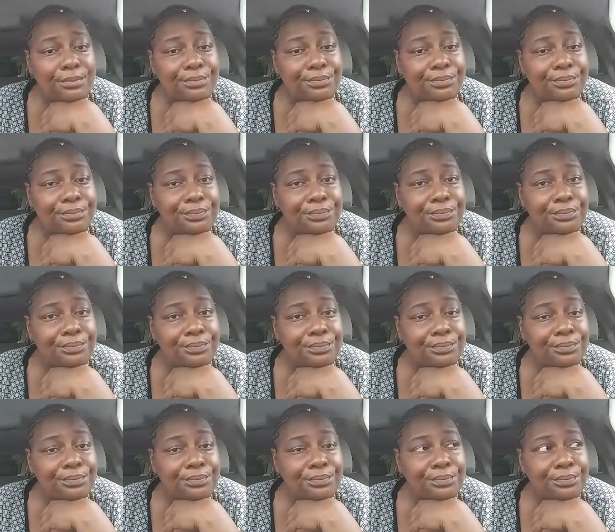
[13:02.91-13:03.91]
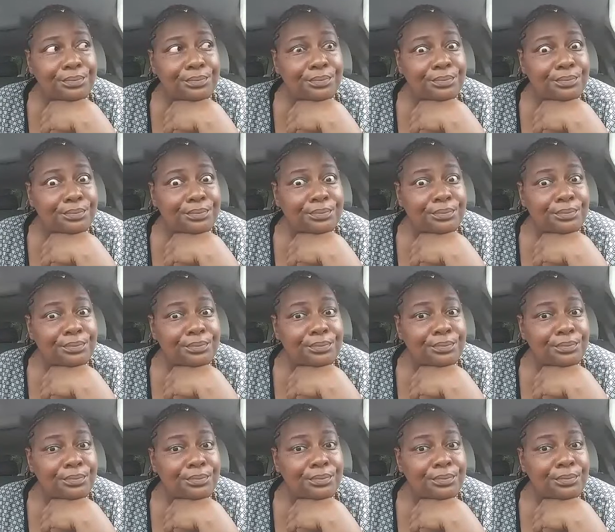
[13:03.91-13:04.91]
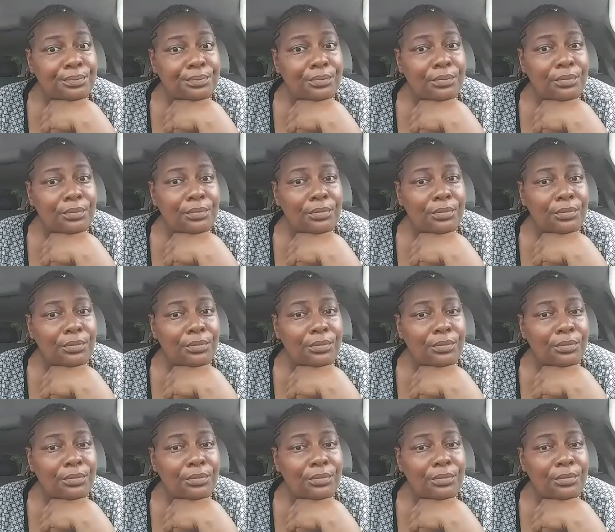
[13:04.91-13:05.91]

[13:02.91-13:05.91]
No one is speaking in this clip.